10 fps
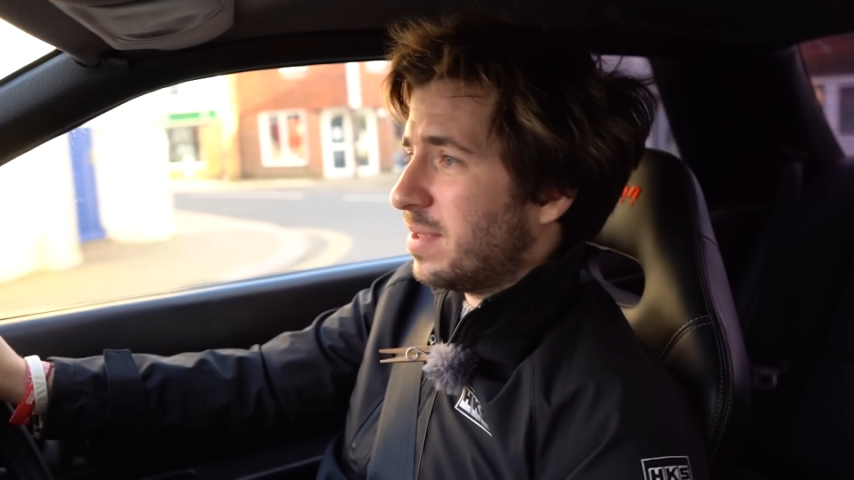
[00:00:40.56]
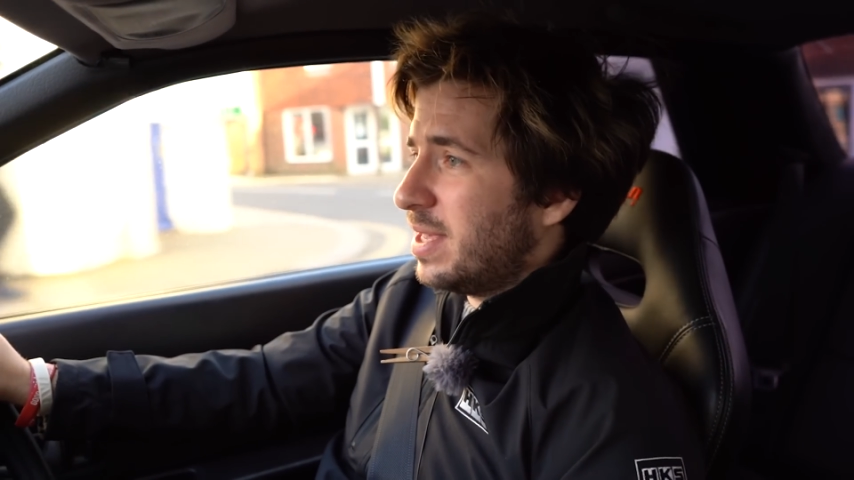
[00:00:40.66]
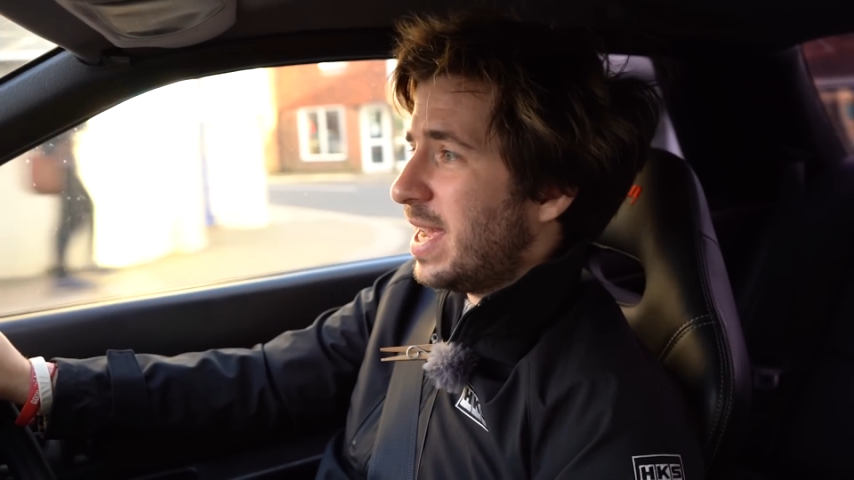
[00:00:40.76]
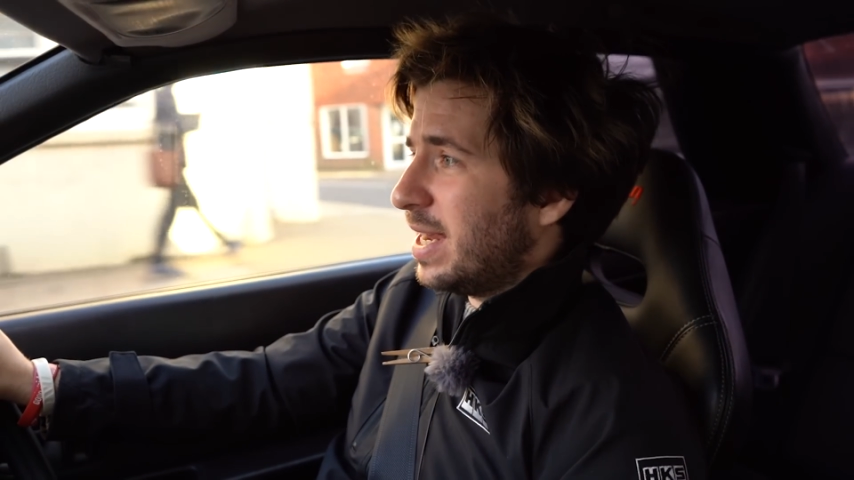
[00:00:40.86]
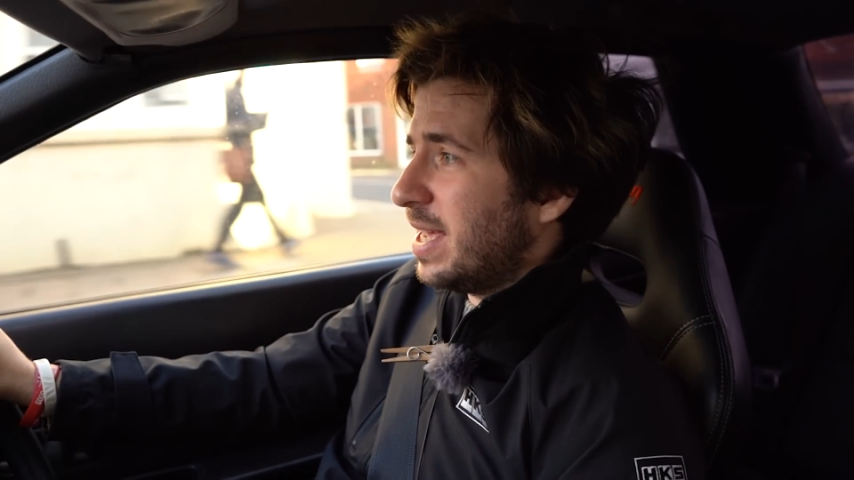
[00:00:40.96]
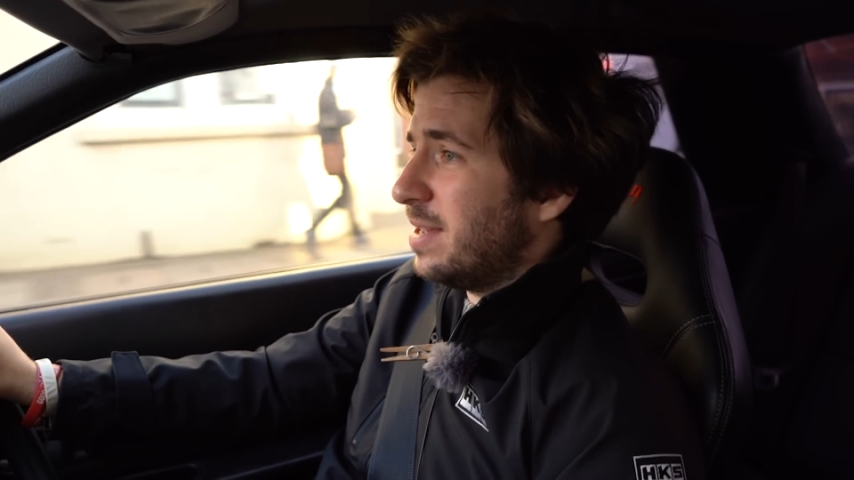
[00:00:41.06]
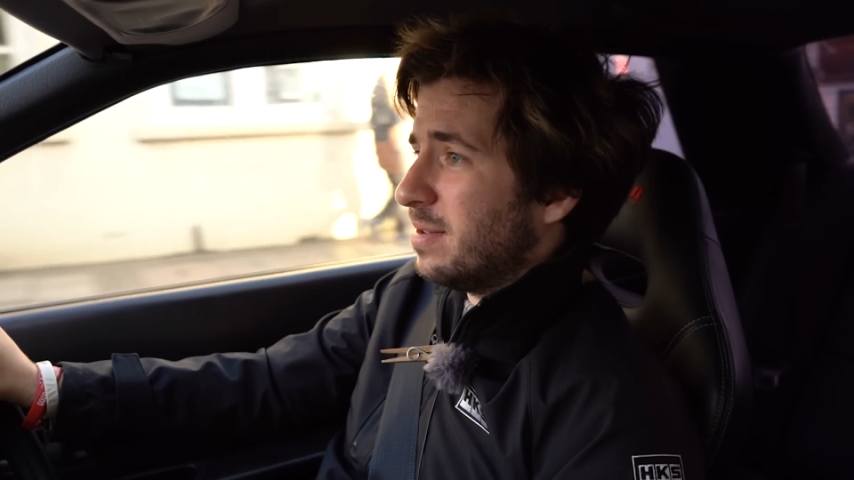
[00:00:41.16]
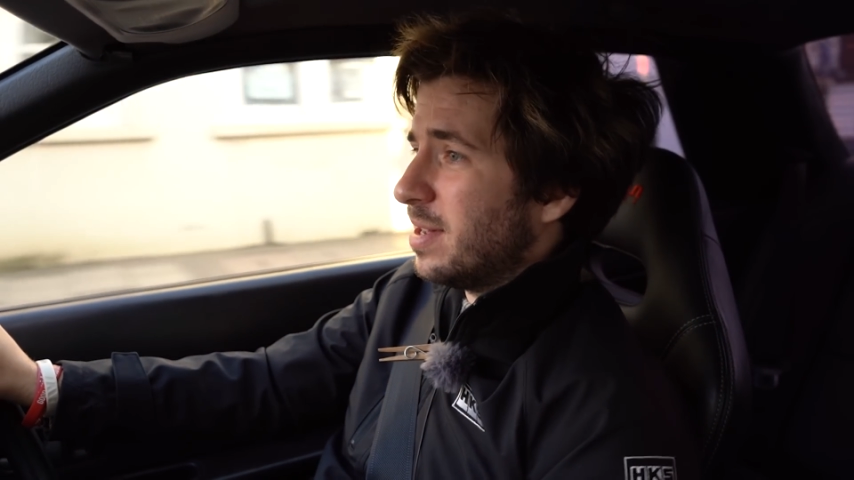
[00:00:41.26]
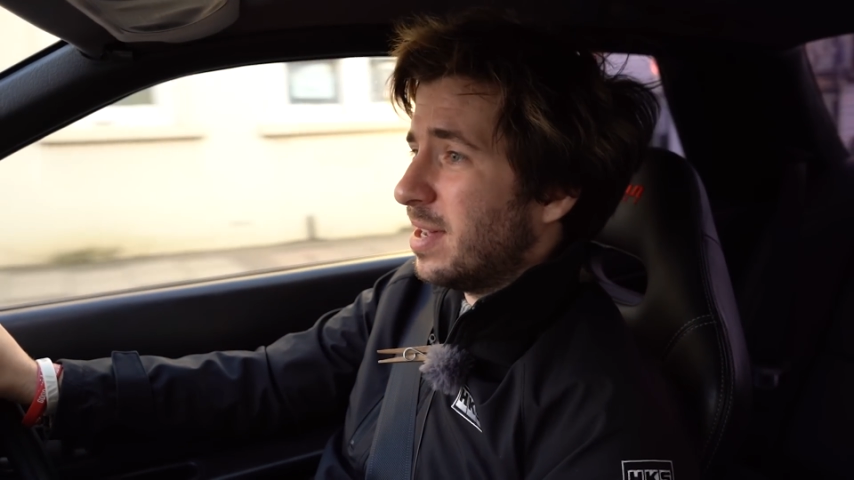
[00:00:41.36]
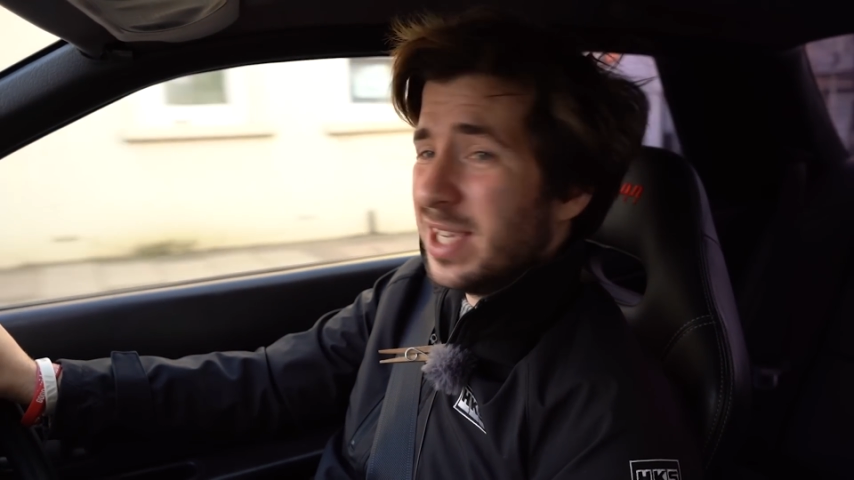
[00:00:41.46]
nearly
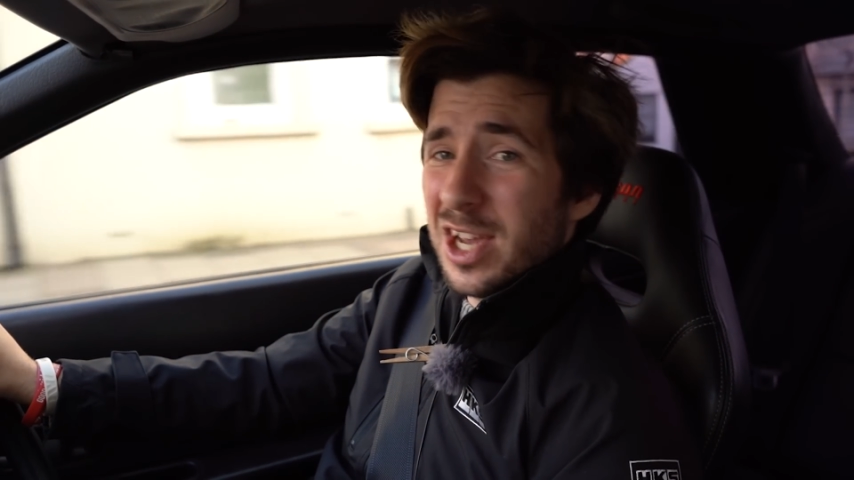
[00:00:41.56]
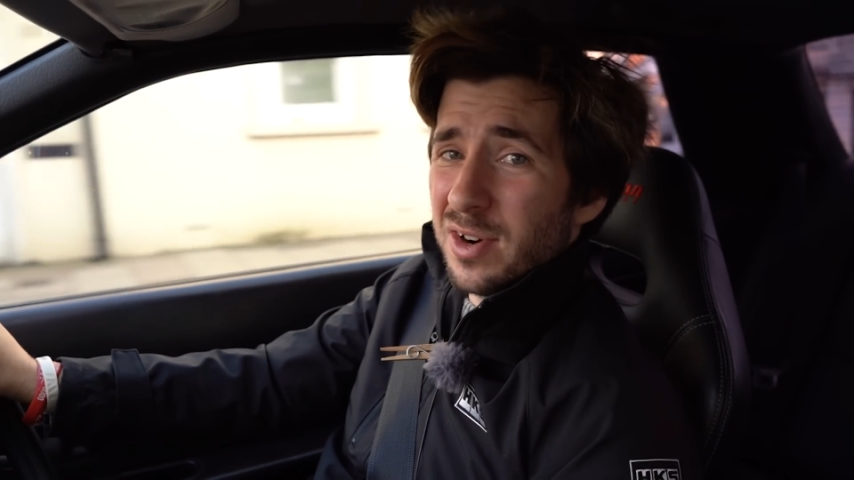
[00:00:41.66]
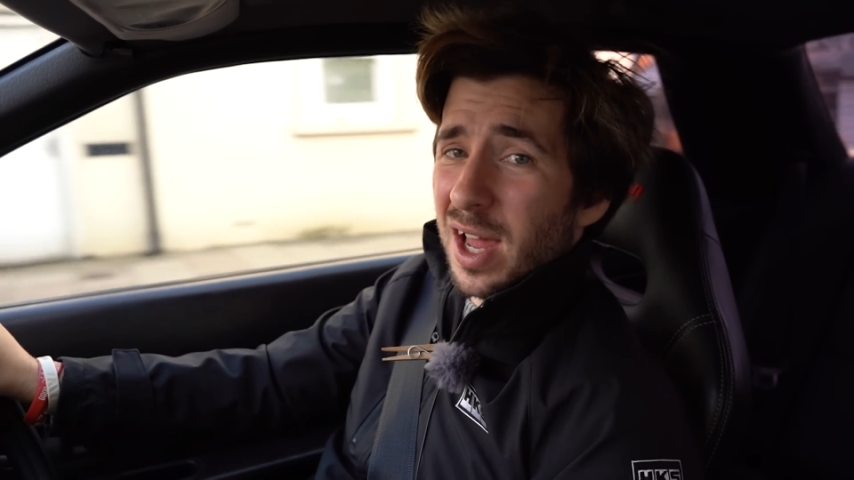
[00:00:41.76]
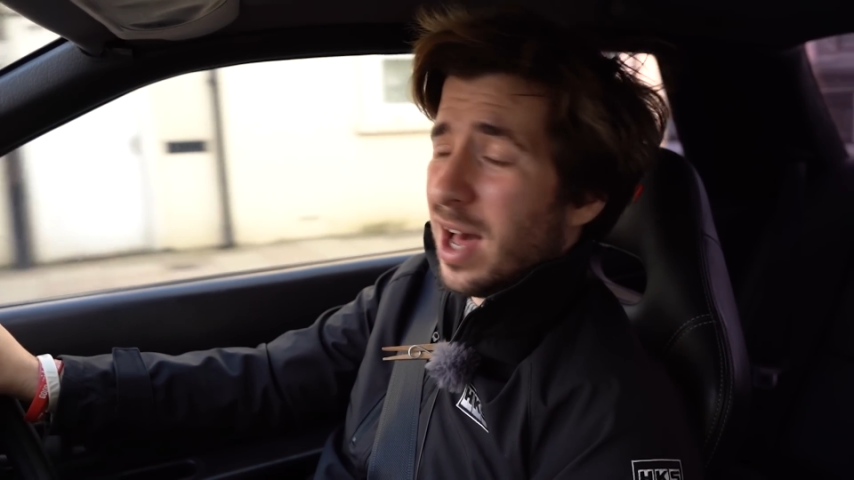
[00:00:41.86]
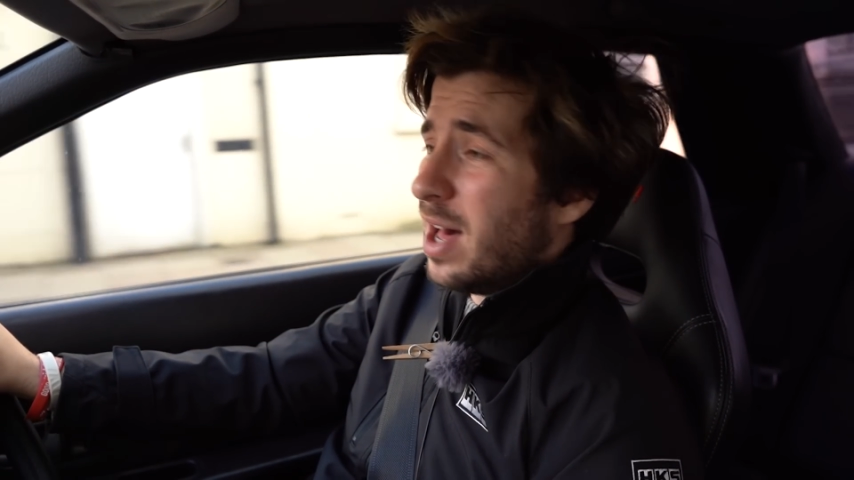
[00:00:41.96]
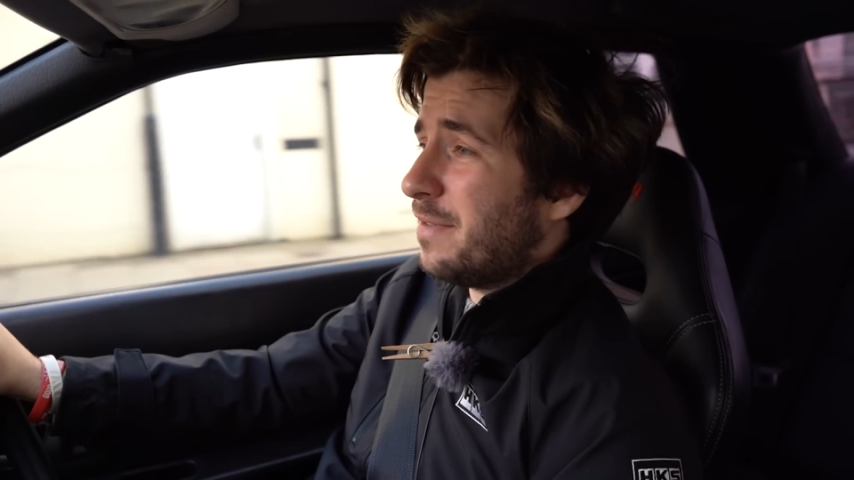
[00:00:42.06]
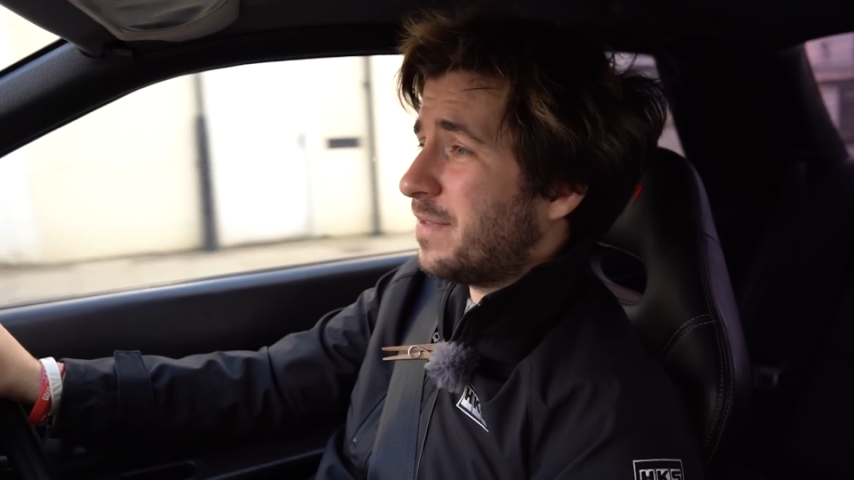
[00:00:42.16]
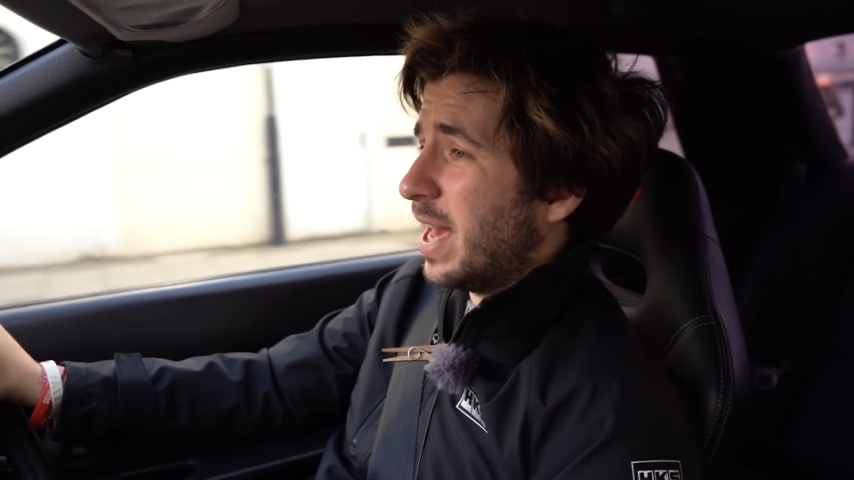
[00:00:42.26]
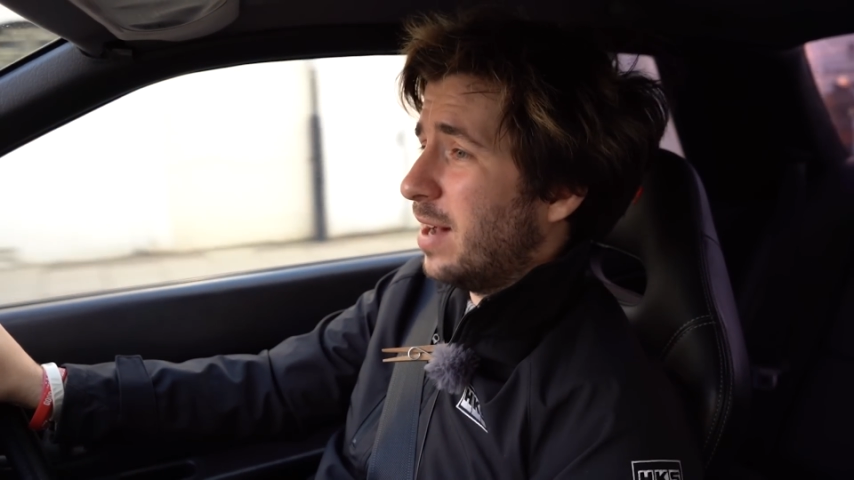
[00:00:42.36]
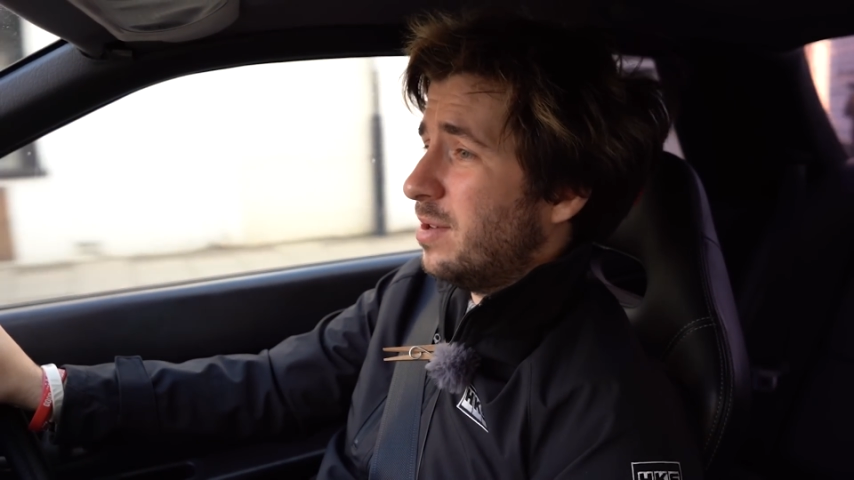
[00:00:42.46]
a year and a half
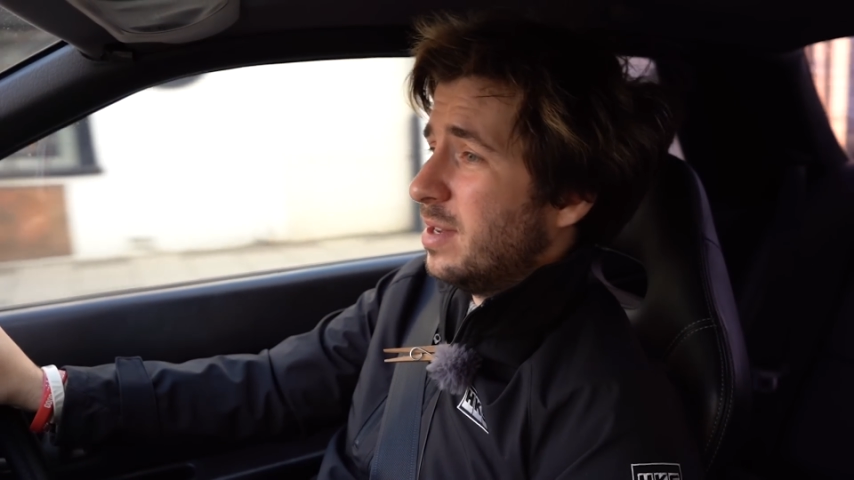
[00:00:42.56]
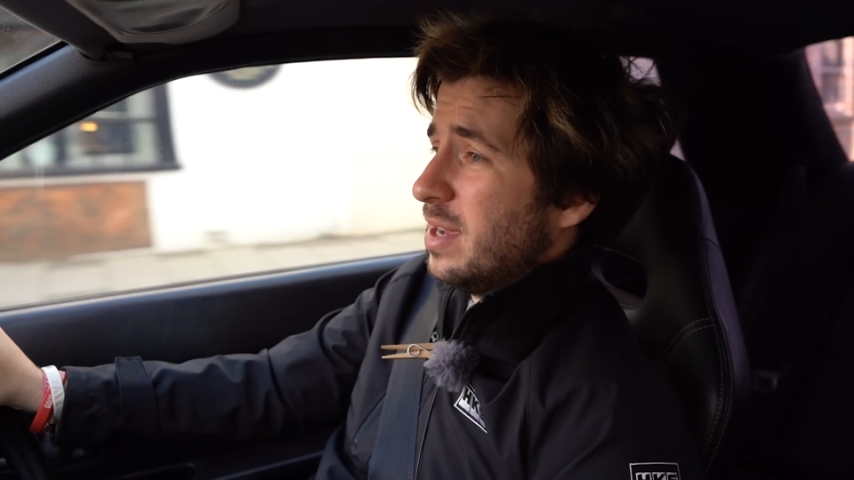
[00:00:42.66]
now.